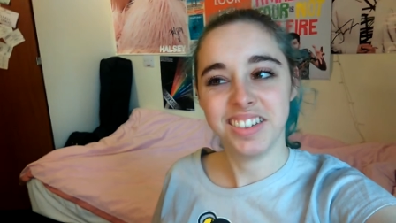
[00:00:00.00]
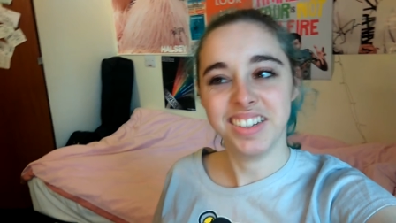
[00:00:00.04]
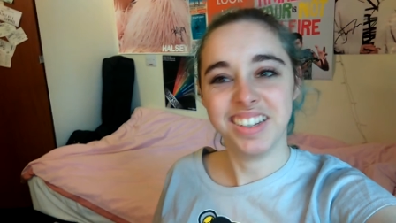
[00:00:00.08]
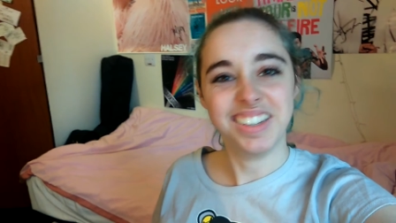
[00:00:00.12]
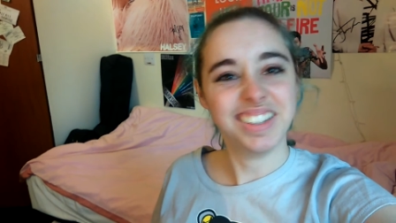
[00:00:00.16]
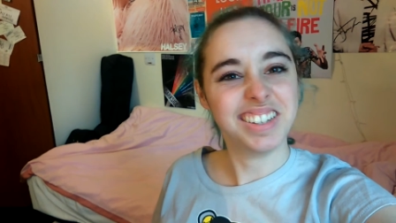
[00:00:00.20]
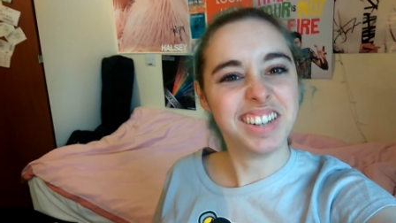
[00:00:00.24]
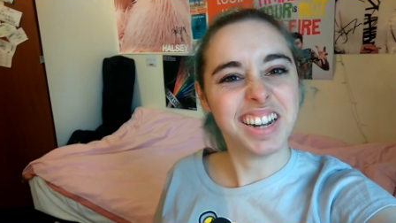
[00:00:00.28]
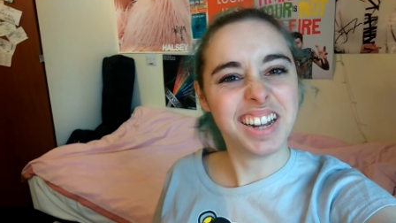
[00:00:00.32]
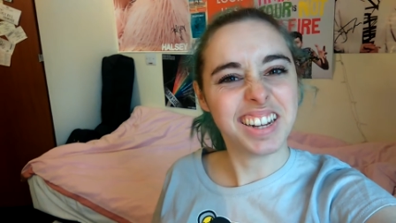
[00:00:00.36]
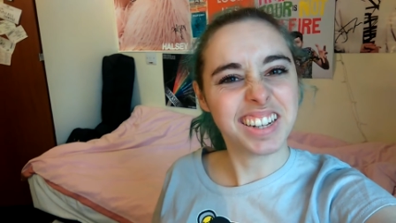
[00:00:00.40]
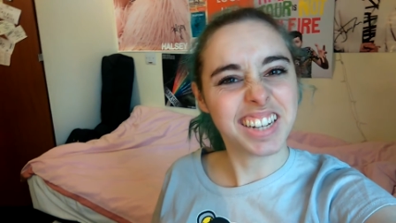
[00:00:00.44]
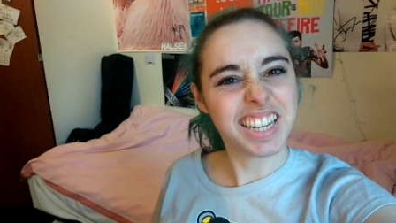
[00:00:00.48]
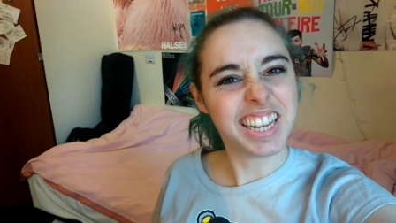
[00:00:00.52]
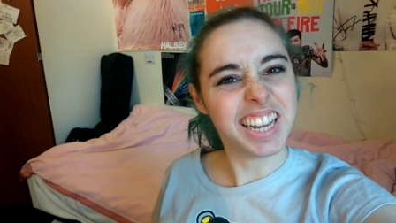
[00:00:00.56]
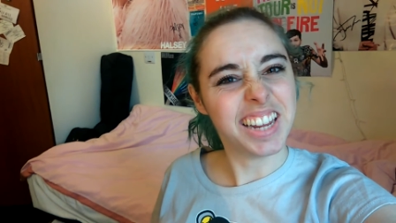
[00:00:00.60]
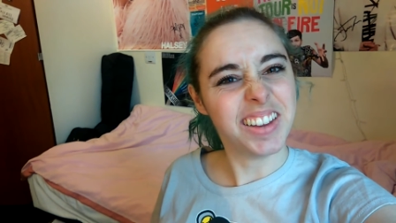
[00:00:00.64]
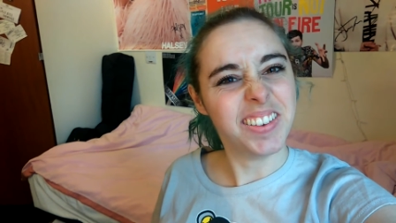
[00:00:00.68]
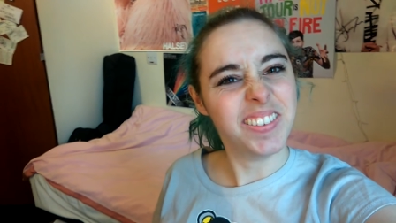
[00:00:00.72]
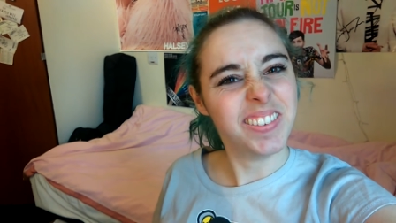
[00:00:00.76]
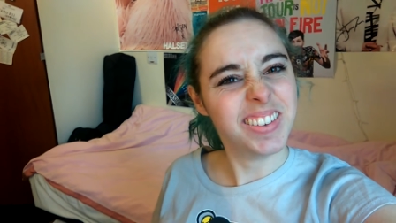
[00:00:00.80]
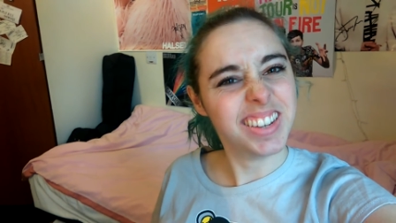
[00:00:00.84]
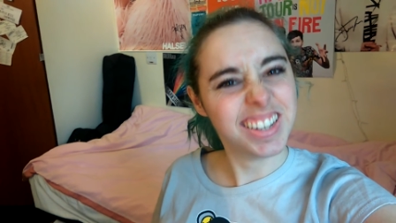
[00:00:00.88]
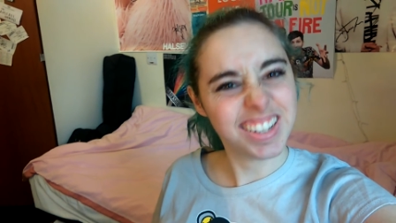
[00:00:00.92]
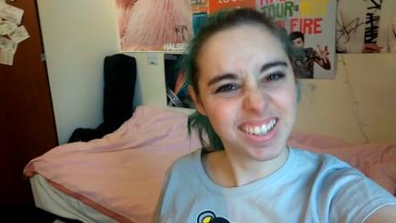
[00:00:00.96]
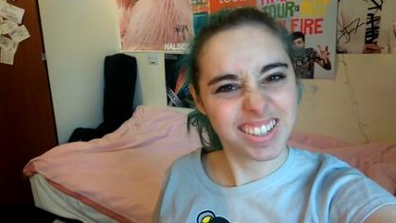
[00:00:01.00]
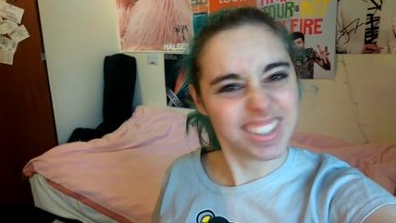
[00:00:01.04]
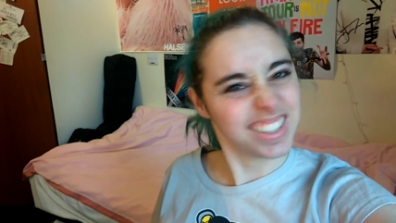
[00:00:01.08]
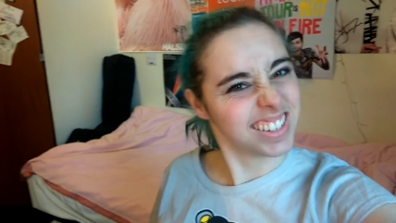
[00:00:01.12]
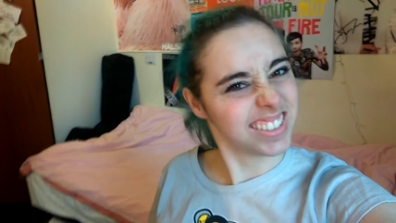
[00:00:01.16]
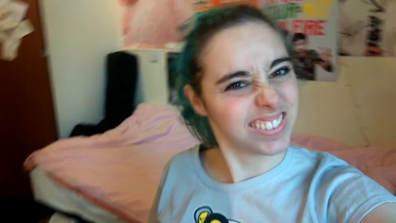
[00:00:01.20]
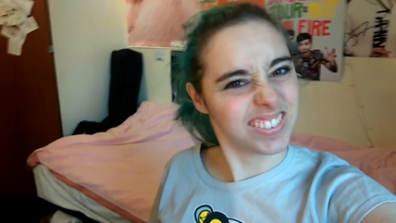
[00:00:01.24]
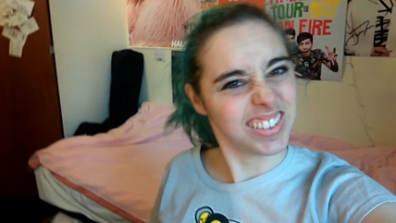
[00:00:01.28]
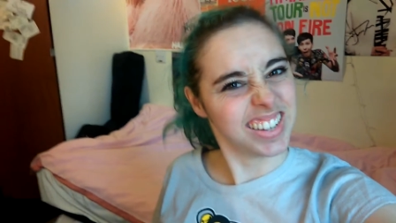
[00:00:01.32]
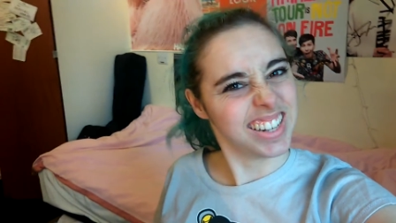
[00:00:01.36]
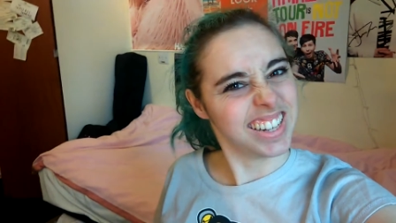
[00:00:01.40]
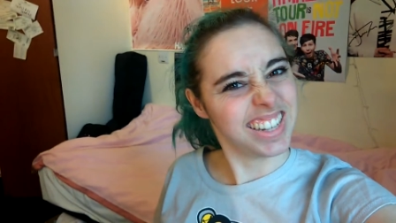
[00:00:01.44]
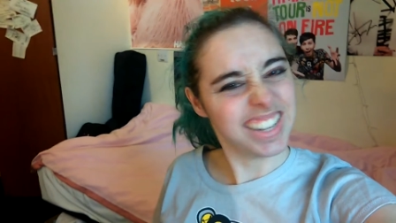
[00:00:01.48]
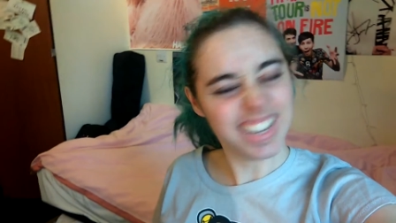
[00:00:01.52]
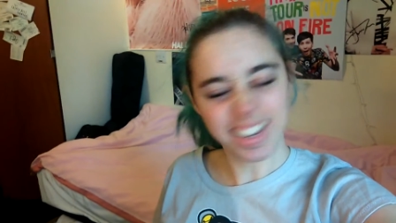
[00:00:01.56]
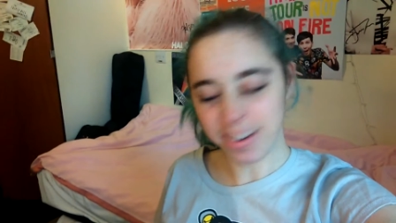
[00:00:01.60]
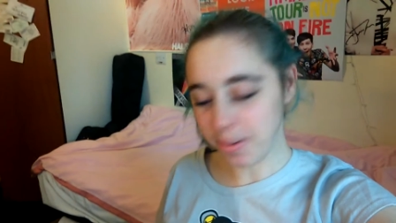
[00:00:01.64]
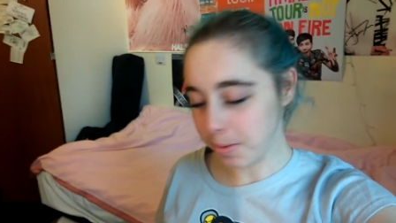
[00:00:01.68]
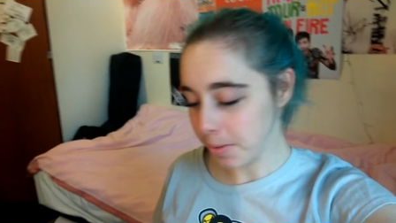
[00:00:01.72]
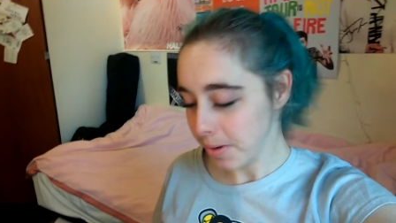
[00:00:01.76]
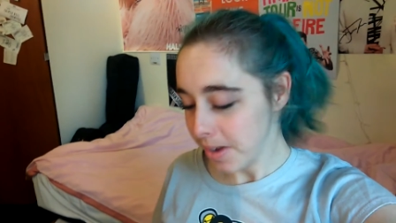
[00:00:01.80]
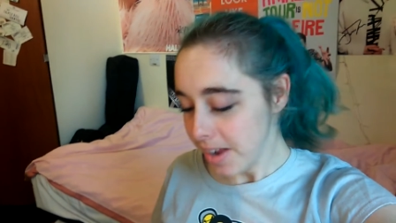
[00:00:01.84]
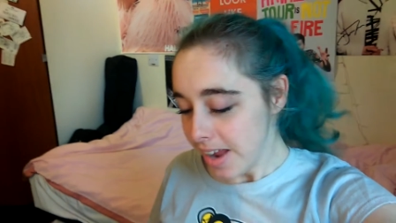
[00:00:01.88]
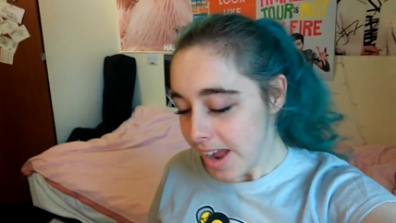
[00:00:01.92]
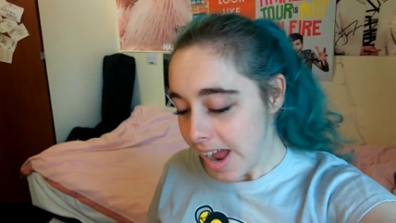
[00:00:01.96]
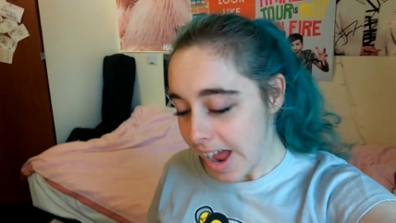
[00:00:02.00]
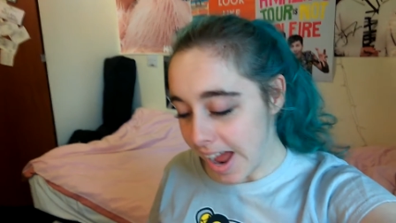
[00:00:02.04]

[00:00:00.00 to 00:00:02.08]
Isn't that cute? It's just really cute.